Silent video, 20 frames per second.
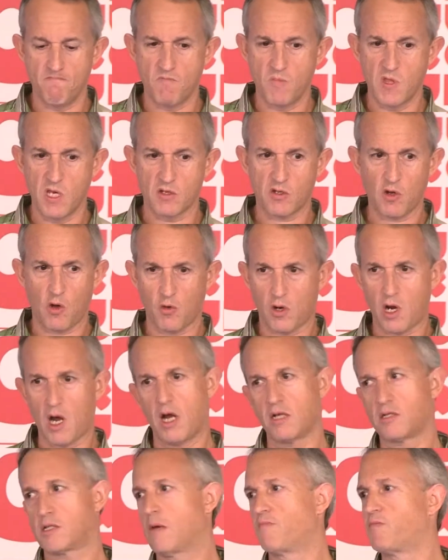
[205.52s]
this whole
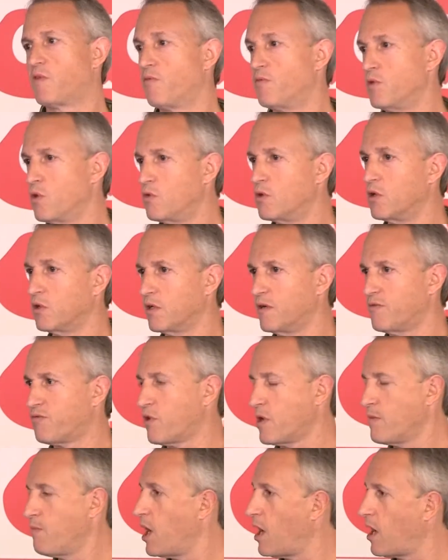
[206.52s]
concept of new
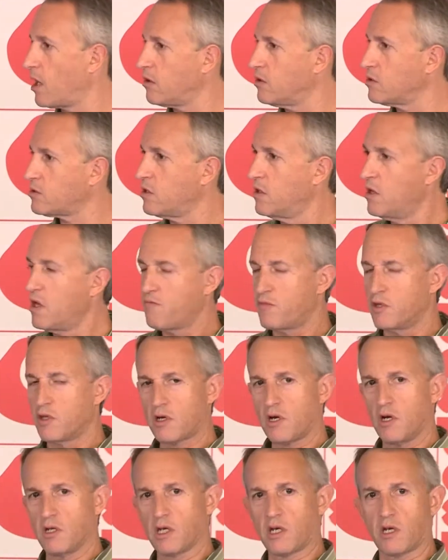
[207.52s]
delivery models. If you
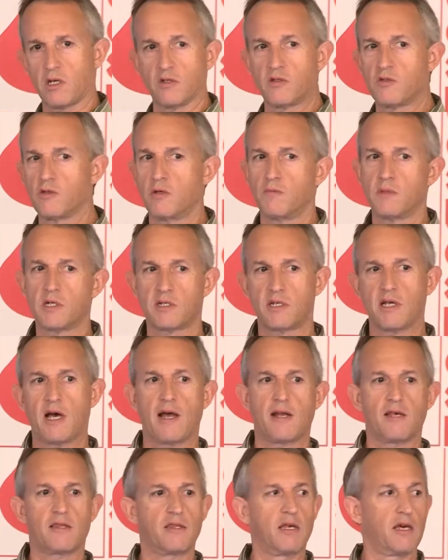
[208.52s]
look on the consumer
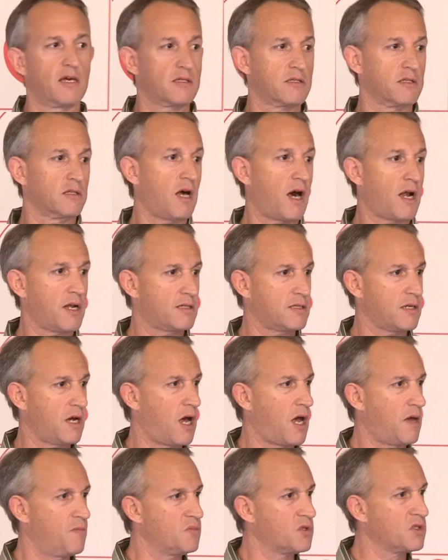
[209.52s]
side of things, a lot of
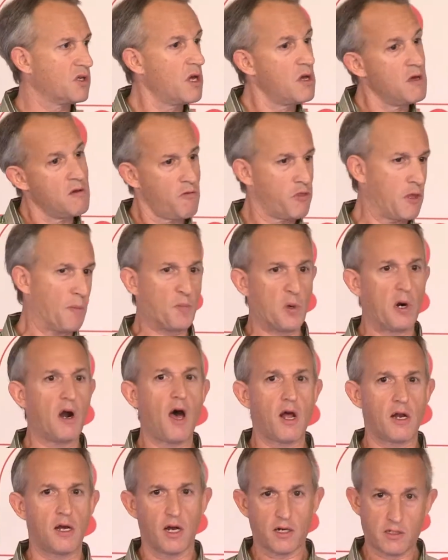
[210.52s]
times the
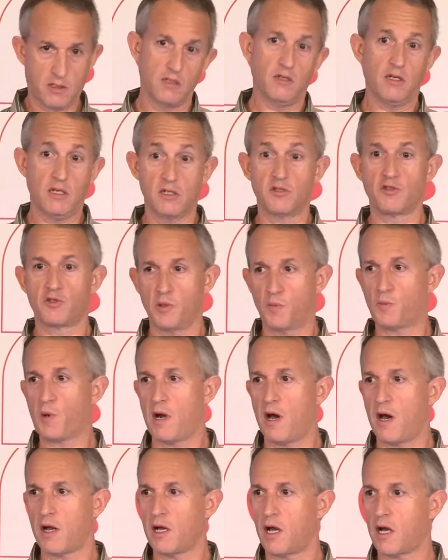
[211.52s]
product is the
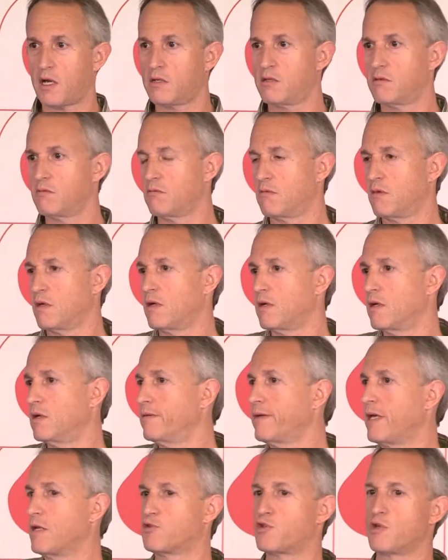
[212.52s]
product,
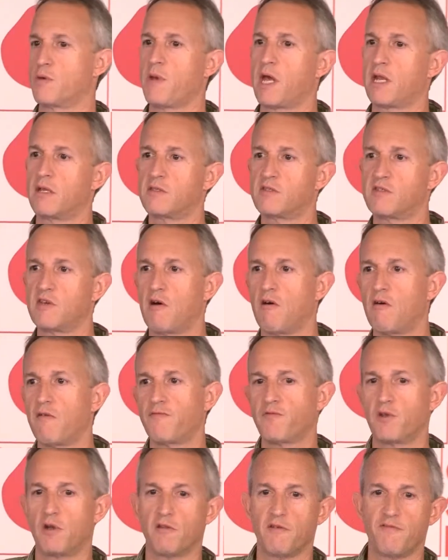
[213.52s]
the instrument
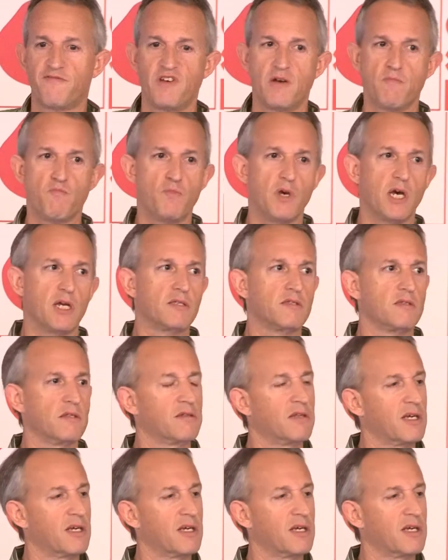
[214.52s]
itself, the Fitbits and